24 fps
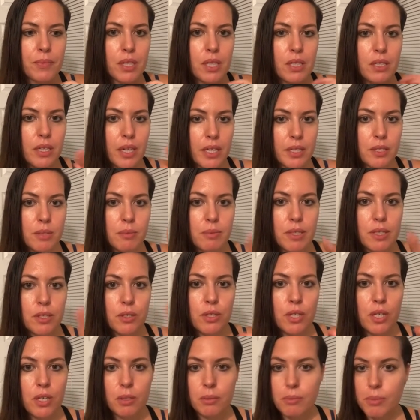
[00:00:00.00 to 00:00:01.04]
next week
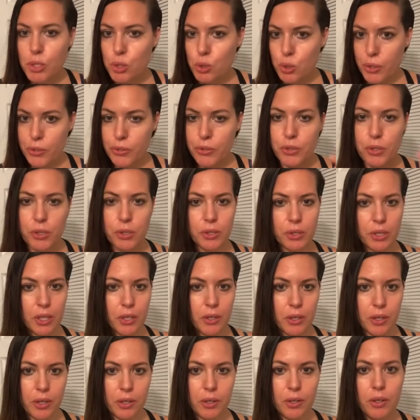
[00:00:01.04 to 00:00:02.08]
it'll be Trust Your
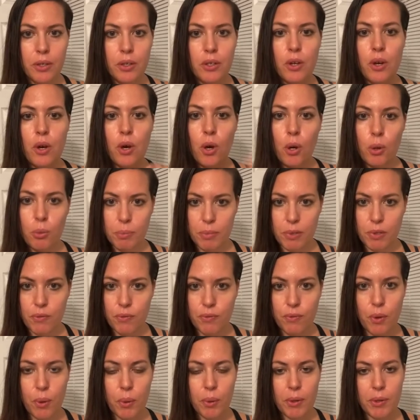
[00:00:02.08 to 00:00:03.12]
Glitter, open
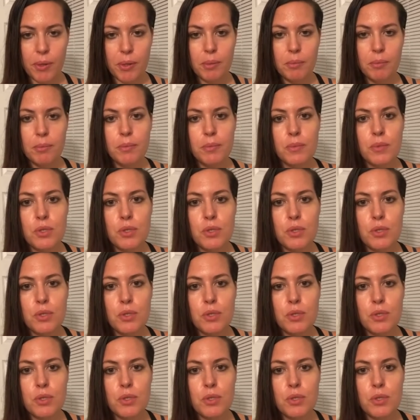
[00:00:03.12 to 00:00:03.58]
forum.